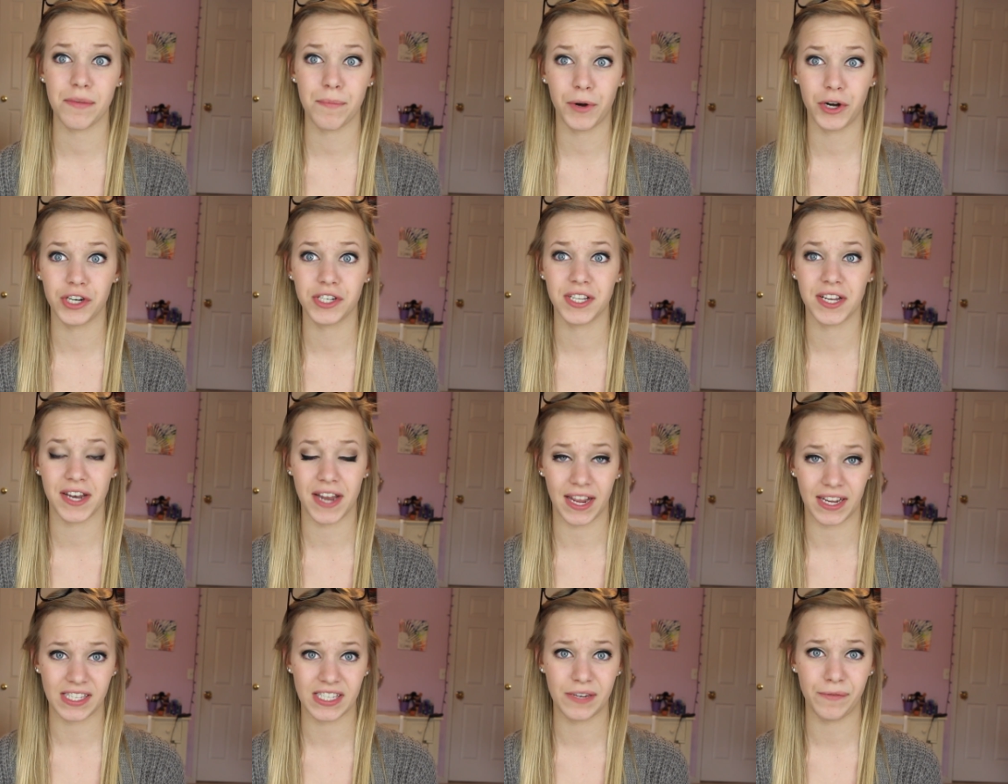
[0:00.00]
the person
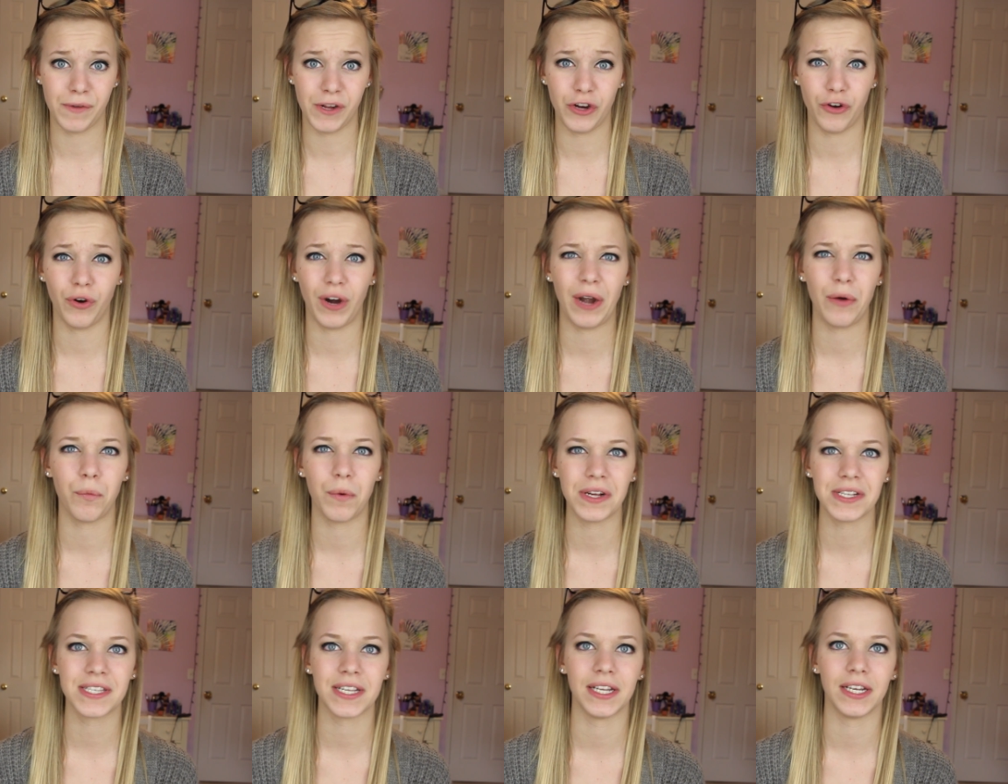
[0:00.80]
next to me or I
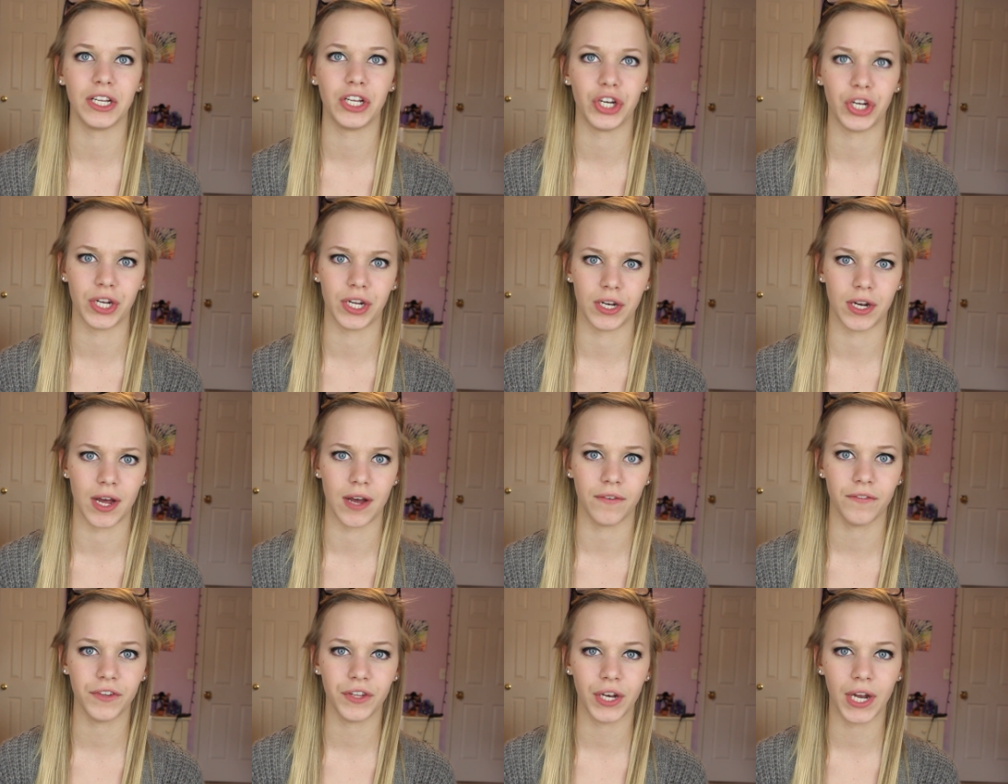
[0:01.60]
wasn't good
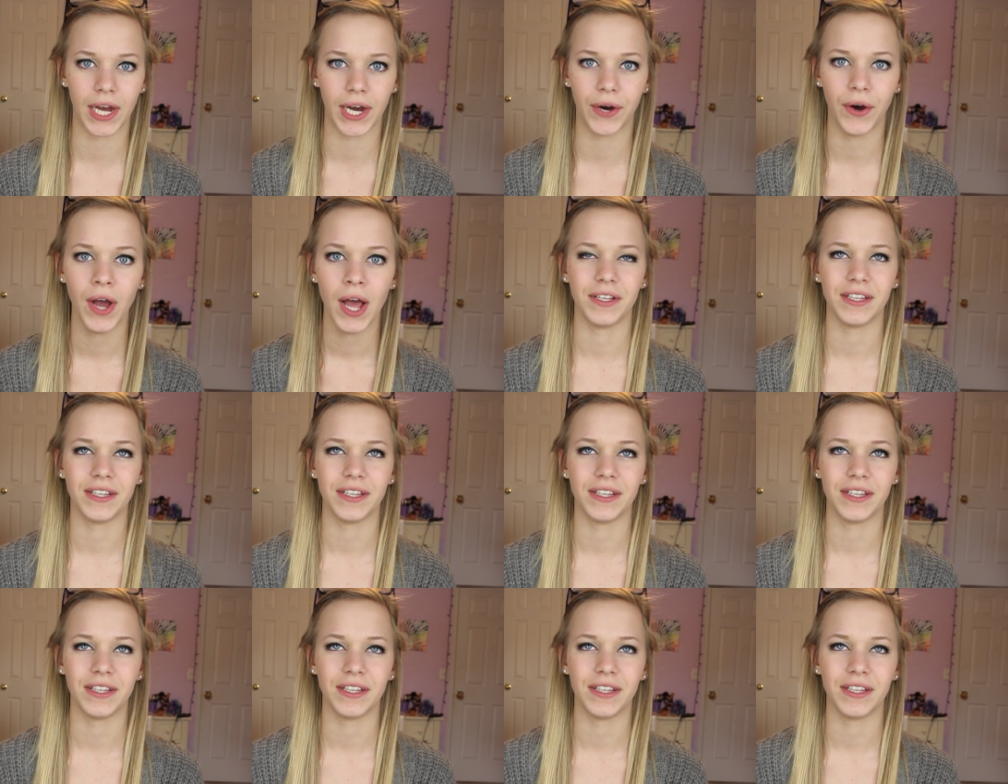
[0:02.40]
enough, you know?